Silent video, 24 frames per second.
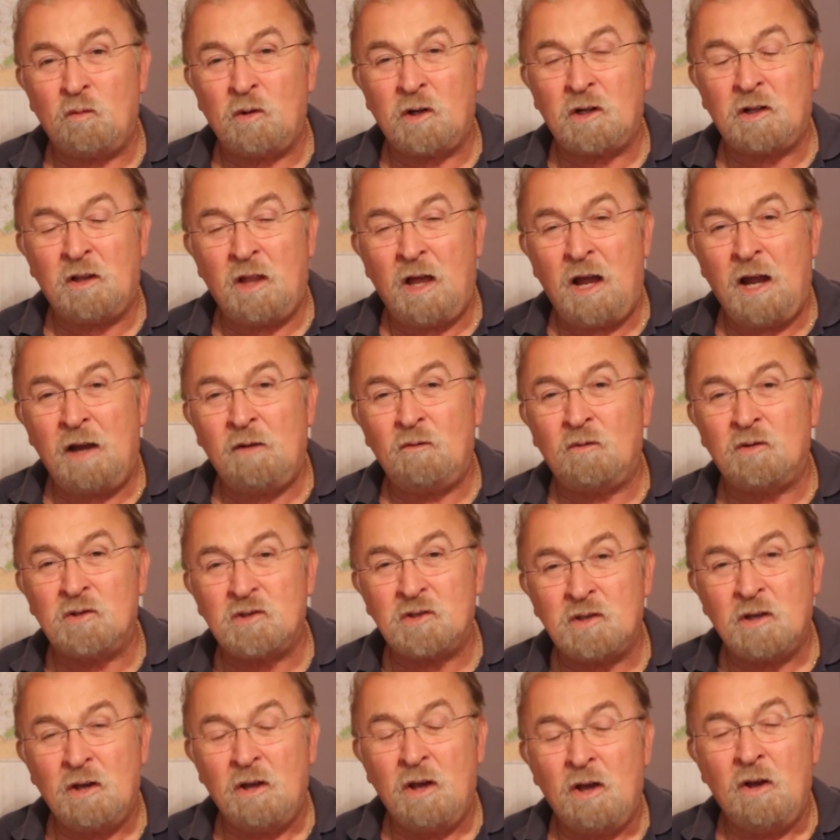But Clyde
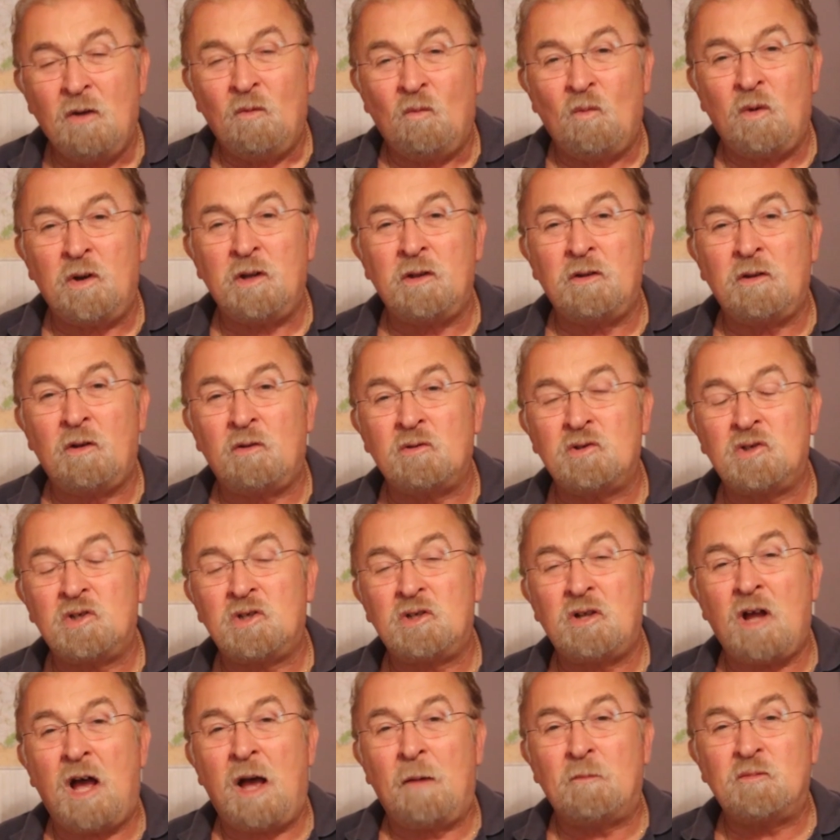was one of those
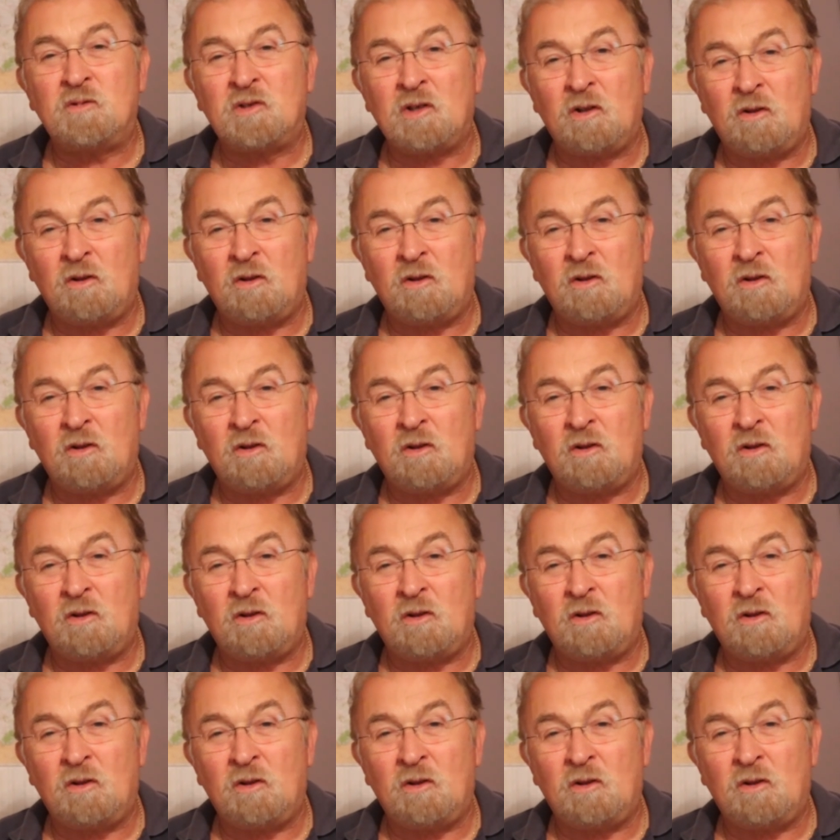stops